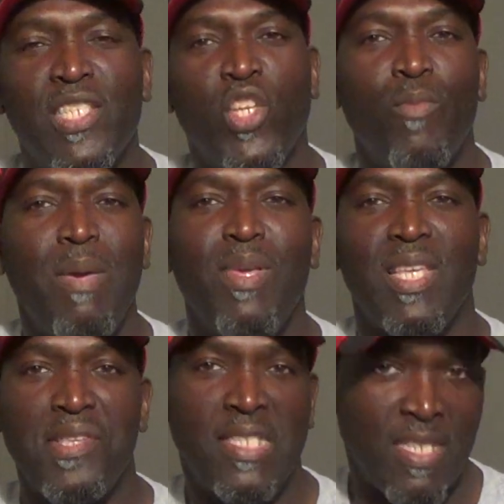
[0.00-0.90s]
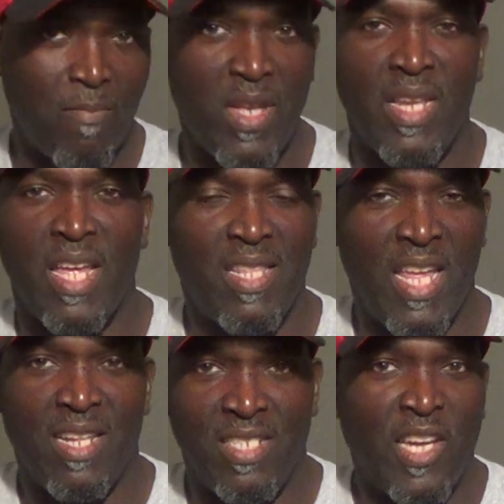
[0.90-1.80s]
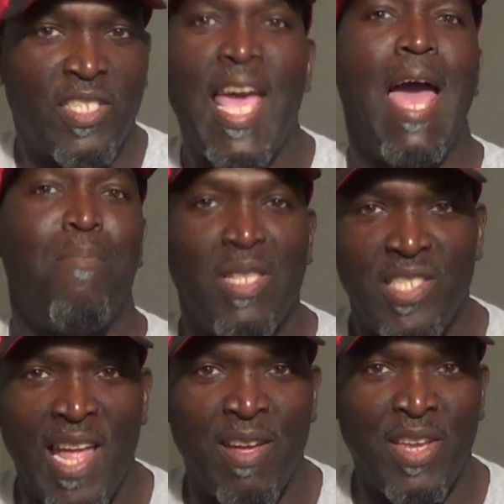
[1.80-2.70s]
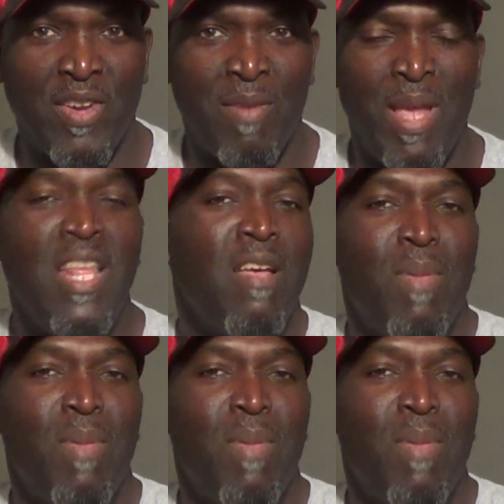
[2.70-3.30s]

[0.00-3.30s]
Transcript: So maybe this is something that just happens now, you know what I mean?